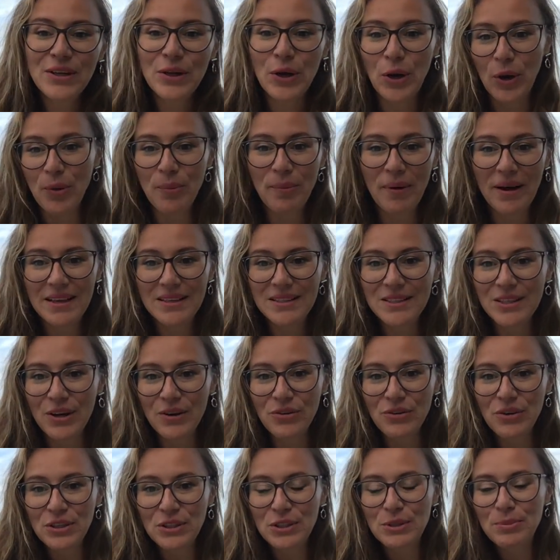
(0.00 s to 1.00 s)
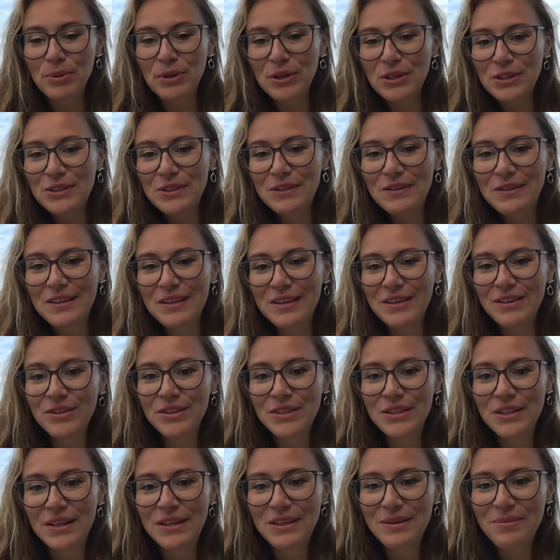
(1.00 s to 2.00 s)
call myself conspiracy
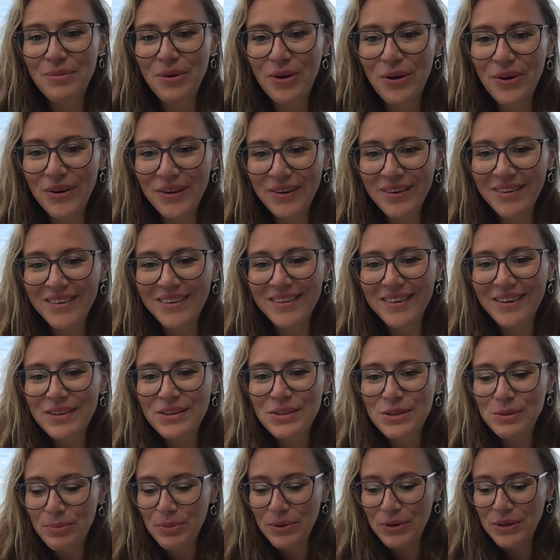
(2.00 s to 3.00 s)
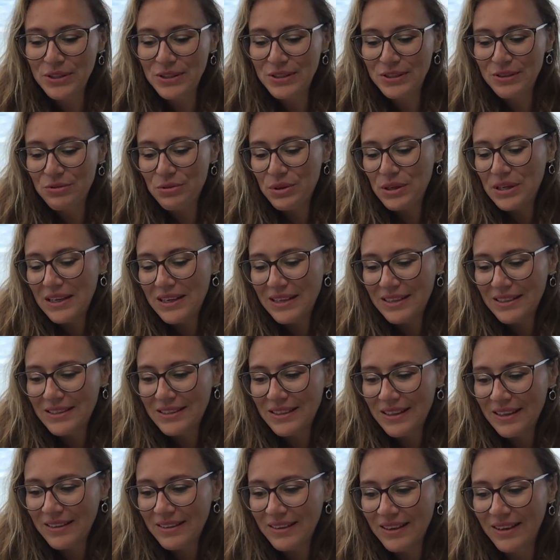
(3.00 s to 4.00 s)
theorist anymore. Conspiracy realist.
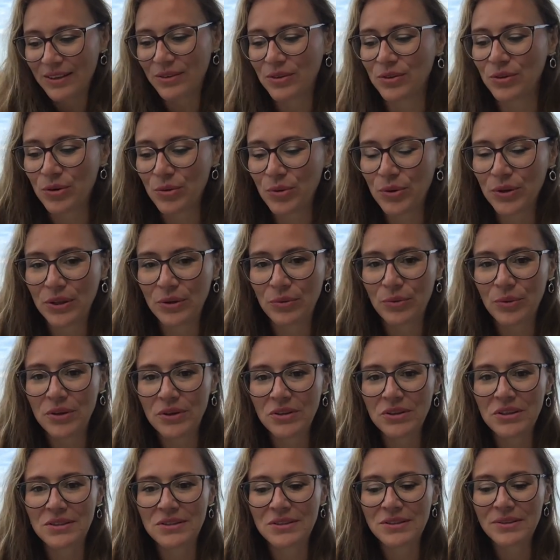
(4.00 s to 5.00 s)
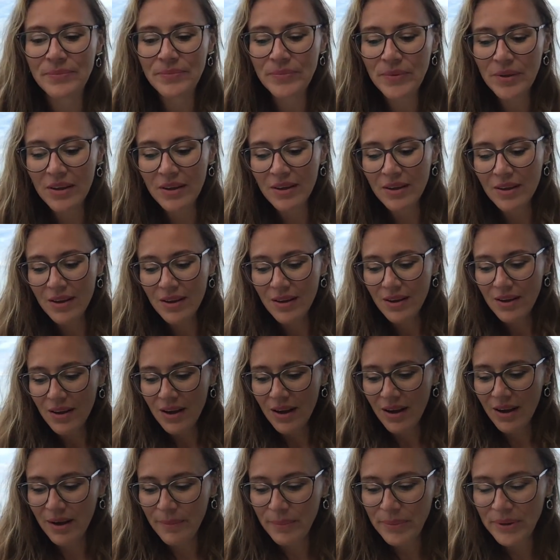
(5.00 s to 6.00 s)
I don't know what the word is.
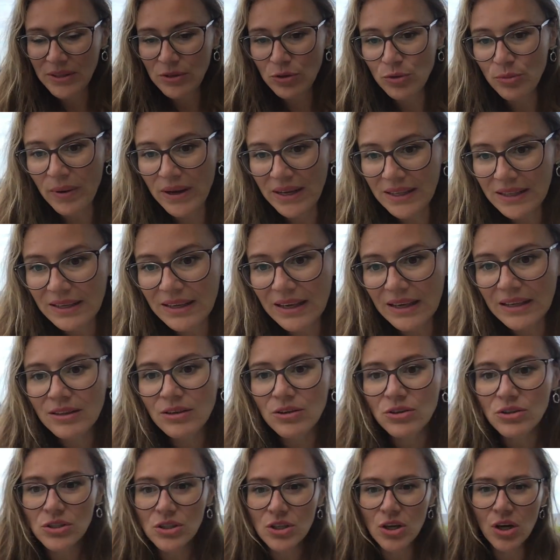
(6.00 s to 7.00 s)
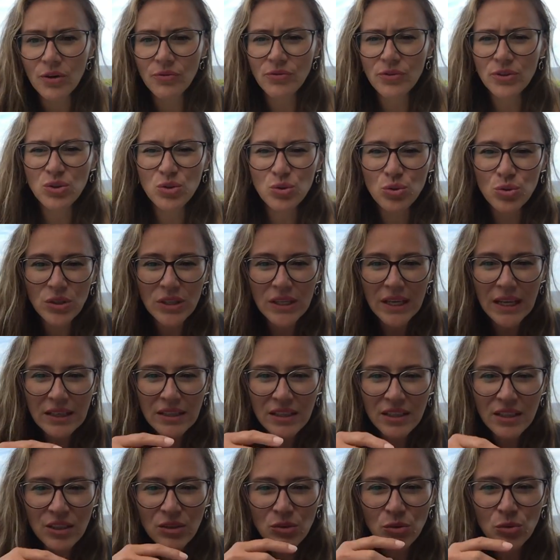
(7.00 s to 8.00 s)
But you might get yourself into
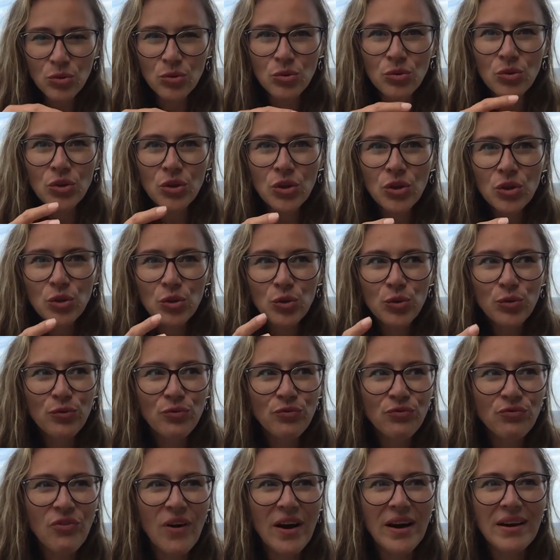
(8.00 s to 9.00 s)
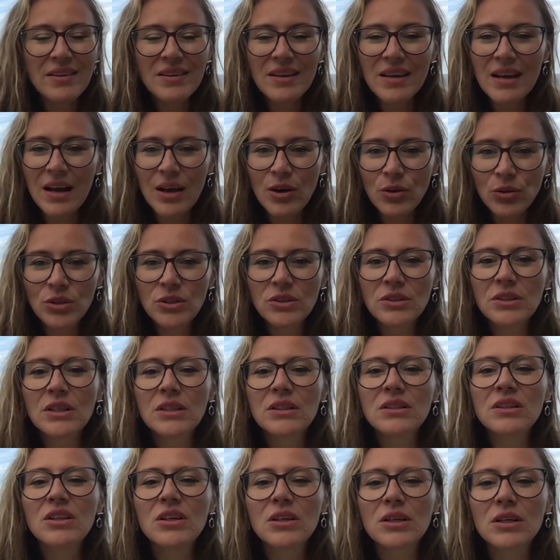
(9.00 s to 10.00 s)
getting into to finding out the
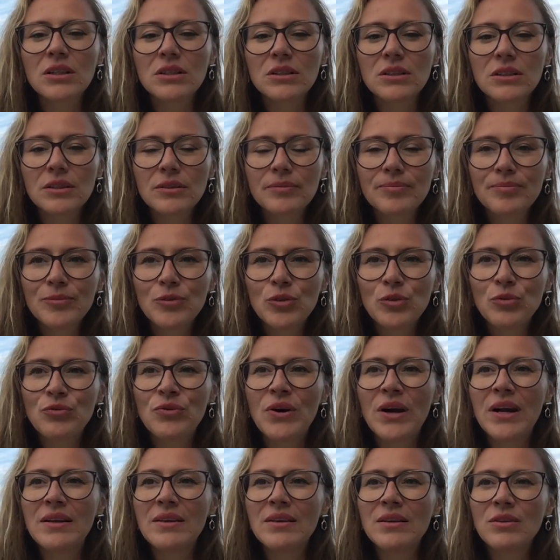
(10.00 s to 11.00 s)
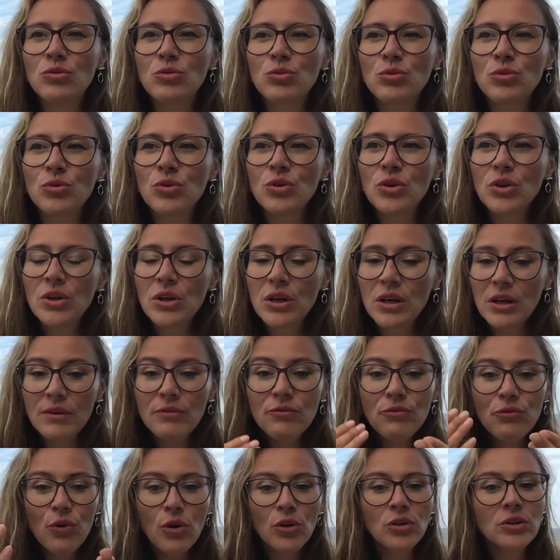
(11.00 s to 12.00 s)
dirt, to find it, to
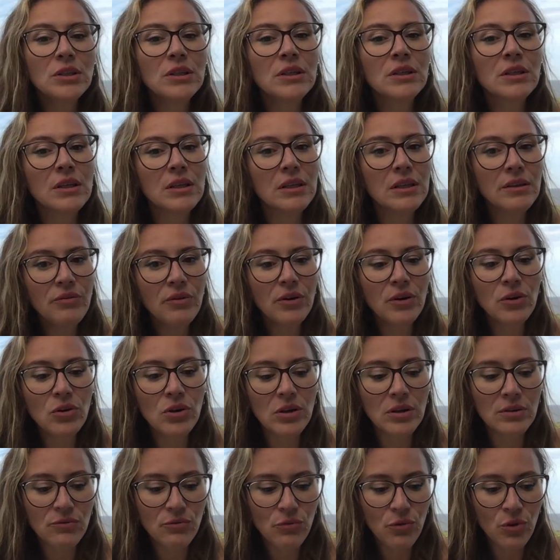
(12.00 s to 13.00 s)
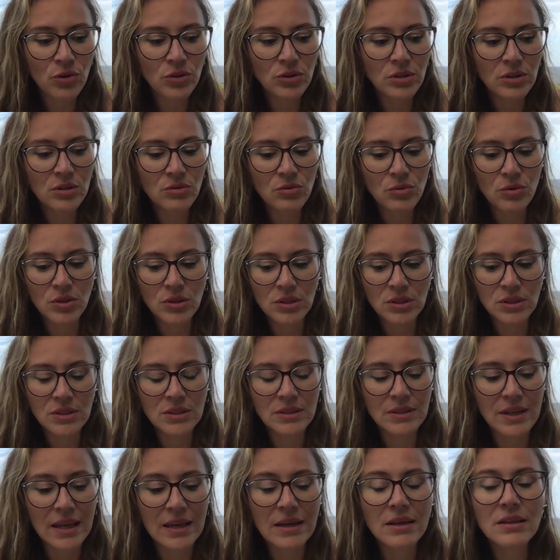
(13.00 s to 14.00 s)
confronting evil, confronting what is
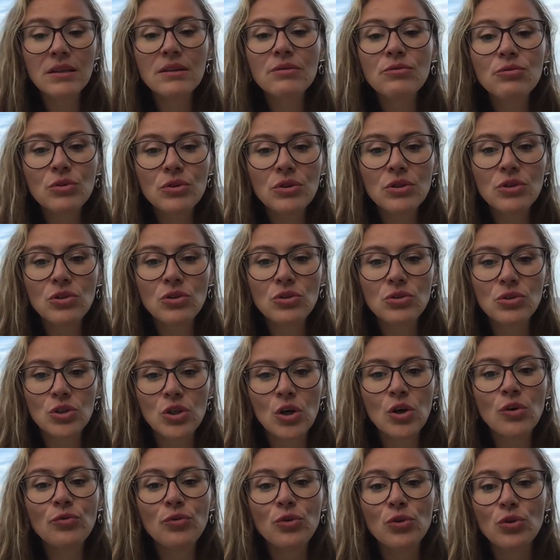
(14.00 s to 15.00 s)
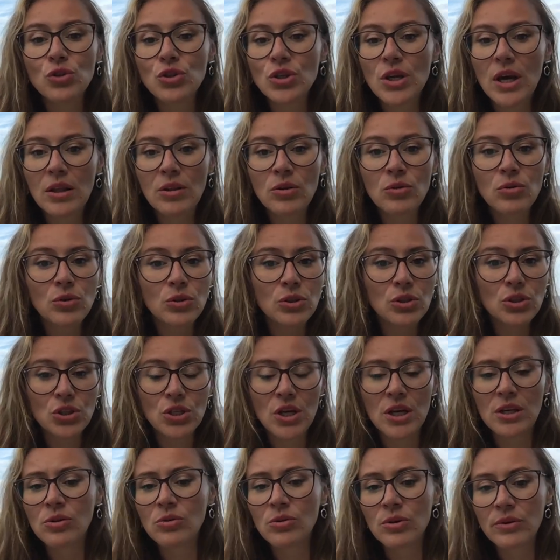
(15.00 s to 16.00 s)
negative within yourself, your shadow or the
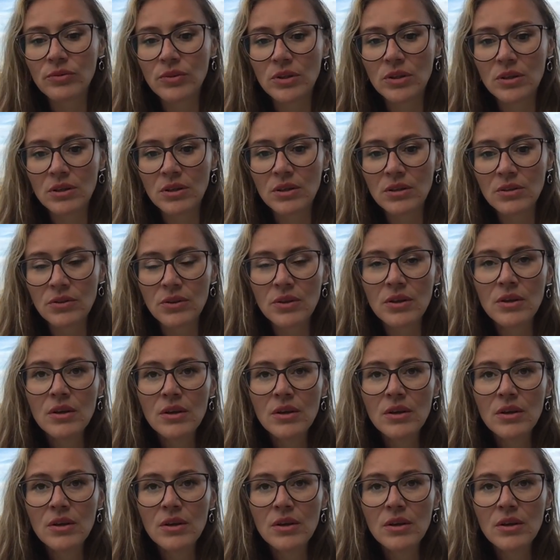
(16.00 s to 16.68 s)
shadow of the earth.